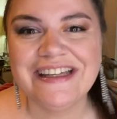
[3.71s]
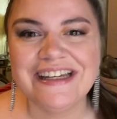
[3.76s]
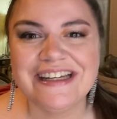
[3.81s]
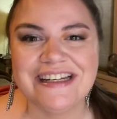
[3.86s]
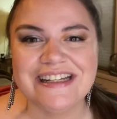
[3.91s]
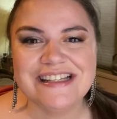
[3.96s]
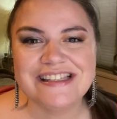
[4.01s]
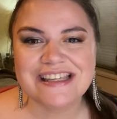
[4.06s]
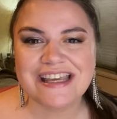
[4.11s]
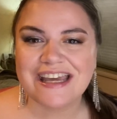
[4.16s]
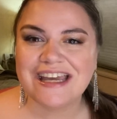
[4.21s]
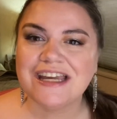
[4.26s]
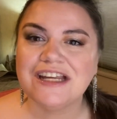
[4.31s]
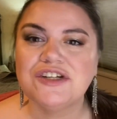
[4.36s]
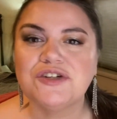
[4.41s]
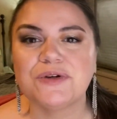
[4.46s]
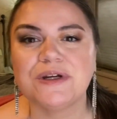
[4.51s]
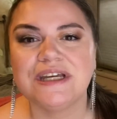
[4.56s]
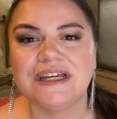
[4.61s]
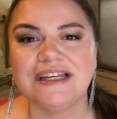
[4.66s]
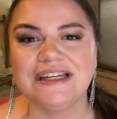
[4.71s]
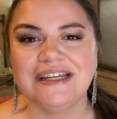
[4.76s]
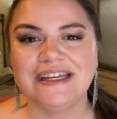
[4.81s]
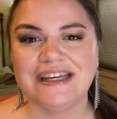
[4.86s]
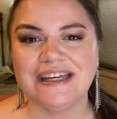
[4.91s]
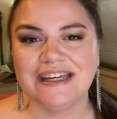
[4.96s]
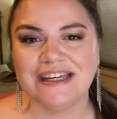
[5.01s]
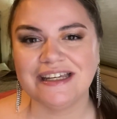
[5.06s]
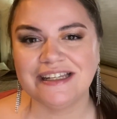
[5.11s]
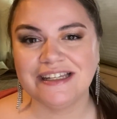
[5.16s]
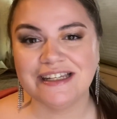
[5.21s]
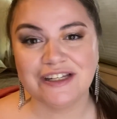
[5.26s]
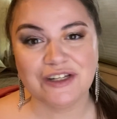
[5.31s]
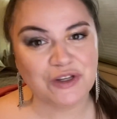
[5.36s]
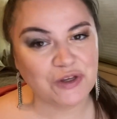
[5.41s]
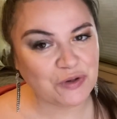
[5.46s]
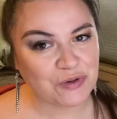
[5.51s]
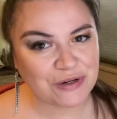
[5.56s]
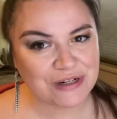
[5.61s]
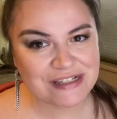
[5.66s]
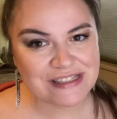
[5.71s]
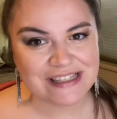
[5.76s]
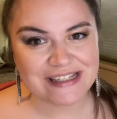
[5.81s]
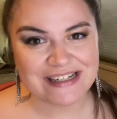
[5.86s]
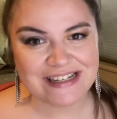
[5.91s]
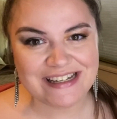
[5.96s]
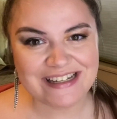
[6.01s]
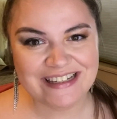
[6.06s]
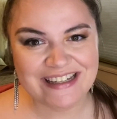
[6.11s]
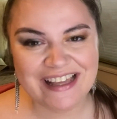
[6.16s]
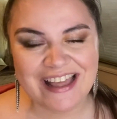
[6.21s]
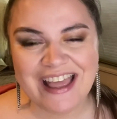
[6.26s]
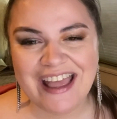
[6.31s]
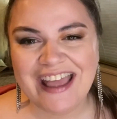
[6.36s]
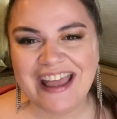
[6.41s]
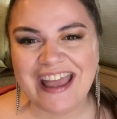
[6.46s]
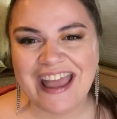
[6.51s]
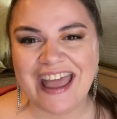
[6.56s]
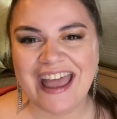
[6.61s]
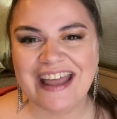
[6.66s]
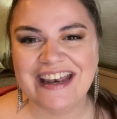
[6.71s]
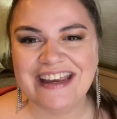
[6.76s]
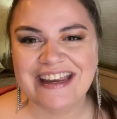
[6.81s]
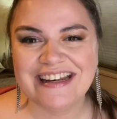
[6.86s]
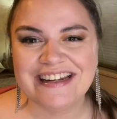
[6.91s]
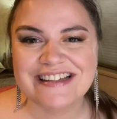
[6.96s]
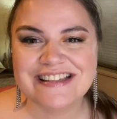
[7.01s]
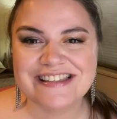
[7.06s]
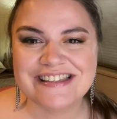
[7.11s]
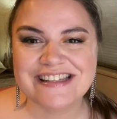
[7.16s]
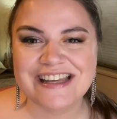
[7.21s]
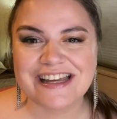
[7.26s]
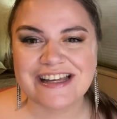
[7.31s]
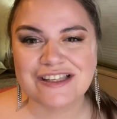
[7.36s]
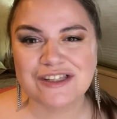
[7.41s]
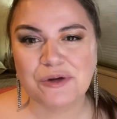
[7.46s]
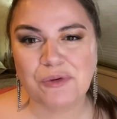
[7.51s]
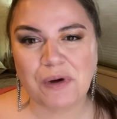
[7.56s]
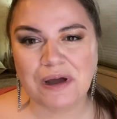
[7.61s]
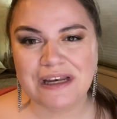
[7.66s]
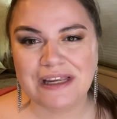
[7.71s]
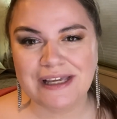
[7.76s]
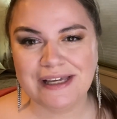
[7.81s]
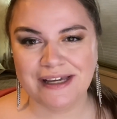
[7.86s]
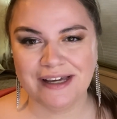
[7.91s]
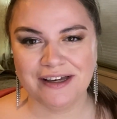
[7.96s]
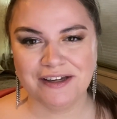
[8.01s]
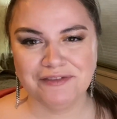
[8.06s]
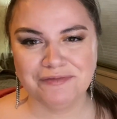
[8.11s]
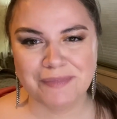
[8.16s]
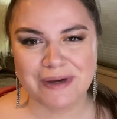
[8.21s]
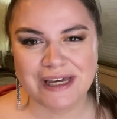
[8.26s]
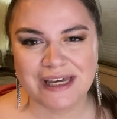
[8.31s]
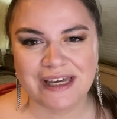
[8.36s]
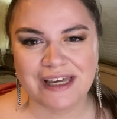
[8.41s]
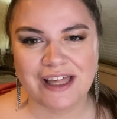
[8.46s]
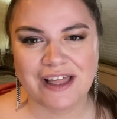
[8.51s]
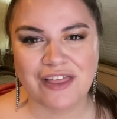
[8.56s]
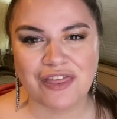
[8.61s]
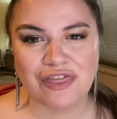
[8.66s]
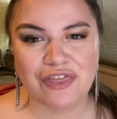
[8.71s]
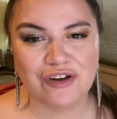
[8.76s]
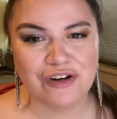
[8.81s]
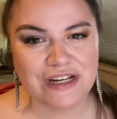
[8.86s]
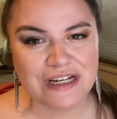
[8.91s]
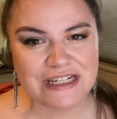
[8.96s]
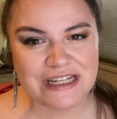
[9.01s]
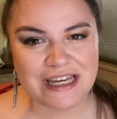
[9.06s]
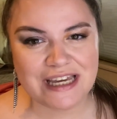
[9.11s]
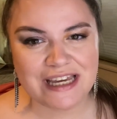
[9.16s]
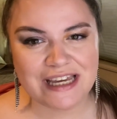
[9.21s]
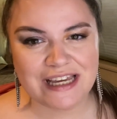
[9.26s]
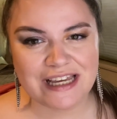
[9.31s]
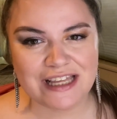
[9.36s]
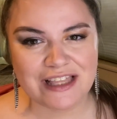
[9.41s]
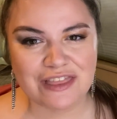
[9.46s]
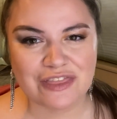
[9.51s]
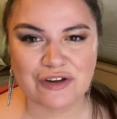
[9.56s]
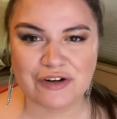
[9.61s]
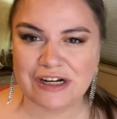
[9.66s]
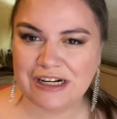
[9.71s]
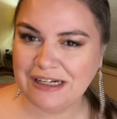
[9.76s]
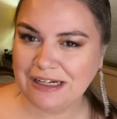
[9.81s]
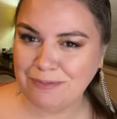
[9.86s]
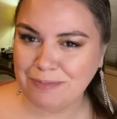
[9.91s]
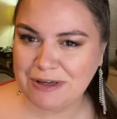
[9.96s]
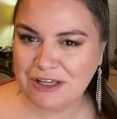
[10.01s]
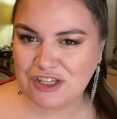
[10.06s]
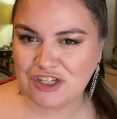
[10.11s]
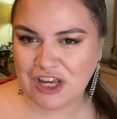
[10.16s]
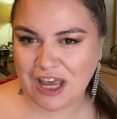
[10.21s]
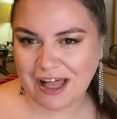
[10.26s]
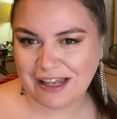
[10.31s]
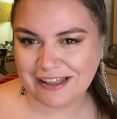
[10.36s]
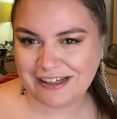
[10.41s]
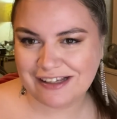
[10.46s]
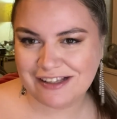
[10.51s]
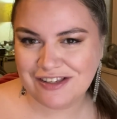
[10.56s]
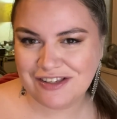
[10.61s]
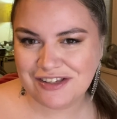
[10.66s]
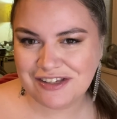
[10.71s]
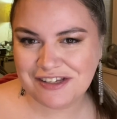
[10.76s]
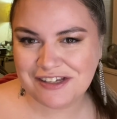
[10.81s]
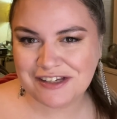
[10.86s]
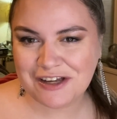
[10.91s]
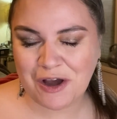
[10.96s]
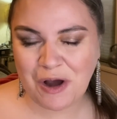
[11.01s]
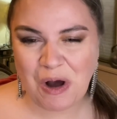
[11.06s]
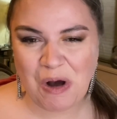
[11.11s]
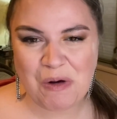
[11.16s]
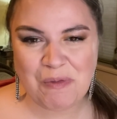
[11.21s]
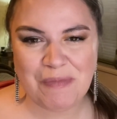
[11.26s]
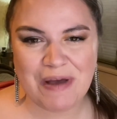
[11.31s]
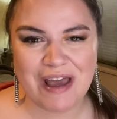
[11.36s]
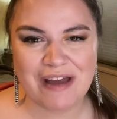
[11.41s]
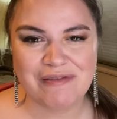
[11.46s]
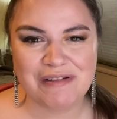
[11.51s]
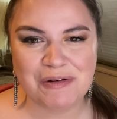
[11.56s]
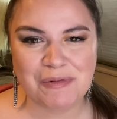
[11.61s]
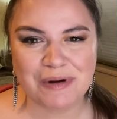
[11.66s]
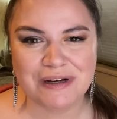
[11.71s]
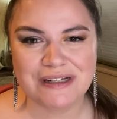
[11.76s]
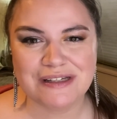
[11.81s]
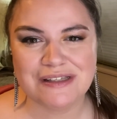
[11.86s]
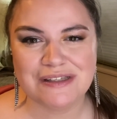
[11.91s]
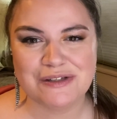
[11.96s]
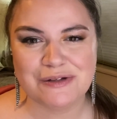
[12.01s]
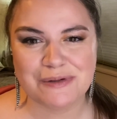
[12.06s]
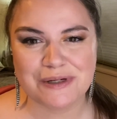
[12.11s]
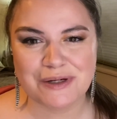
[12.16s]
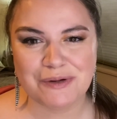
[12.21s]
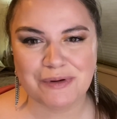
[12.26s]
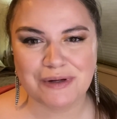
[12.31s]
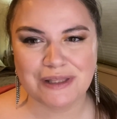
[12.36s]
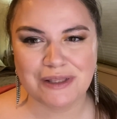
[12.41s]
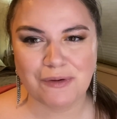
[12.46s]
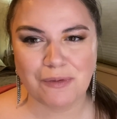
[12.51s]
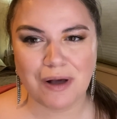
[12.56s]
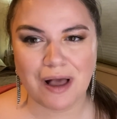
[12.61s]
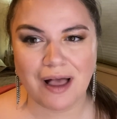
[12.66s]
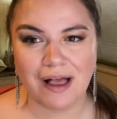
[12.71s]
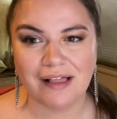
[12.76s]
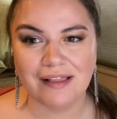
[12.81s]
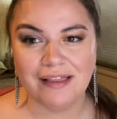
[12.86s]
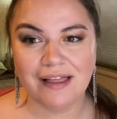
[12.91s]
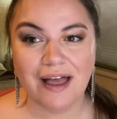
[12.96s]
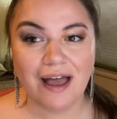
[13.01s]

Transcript: It is Adrienne in New York City, and it is day 20 of my 30-day 30 Lippie challenge. Hope everyone is doing really well.